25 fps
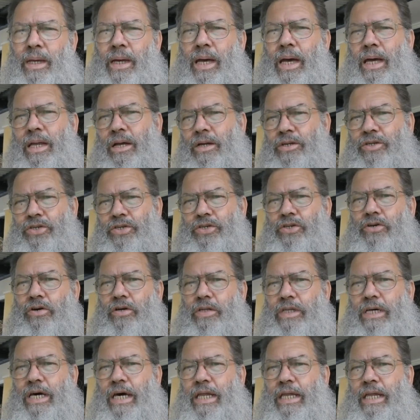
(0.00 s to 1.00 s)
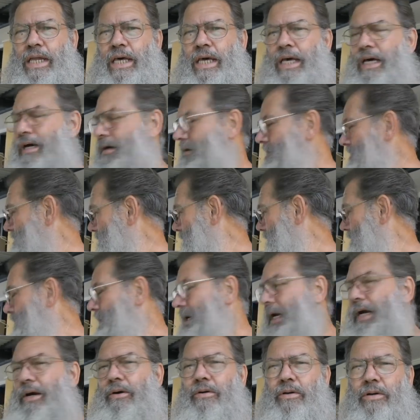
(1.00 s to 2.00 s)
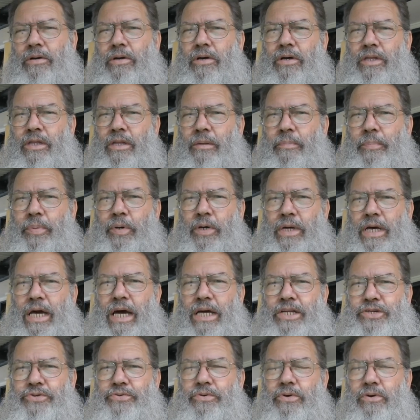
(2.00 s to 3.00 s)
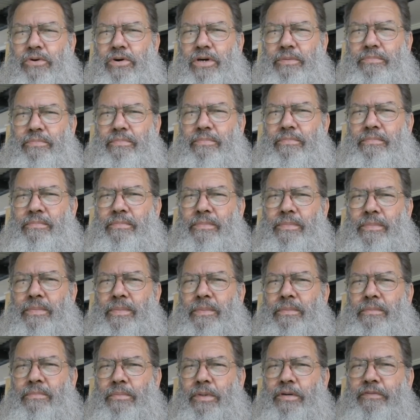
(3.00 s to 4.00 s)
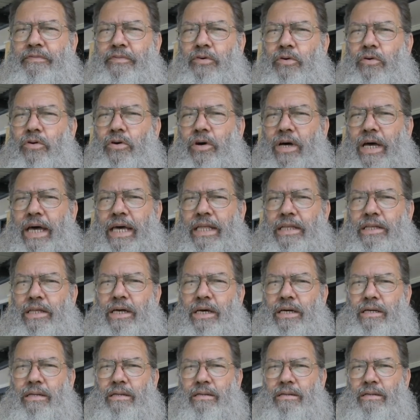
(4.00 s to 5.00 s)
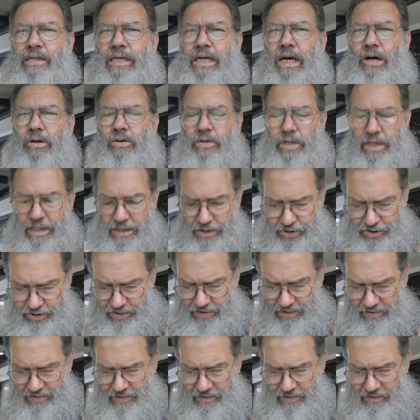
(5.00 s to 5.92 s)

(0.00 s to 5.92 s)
And I just got that now preparing, got the pH right before I add the gold X.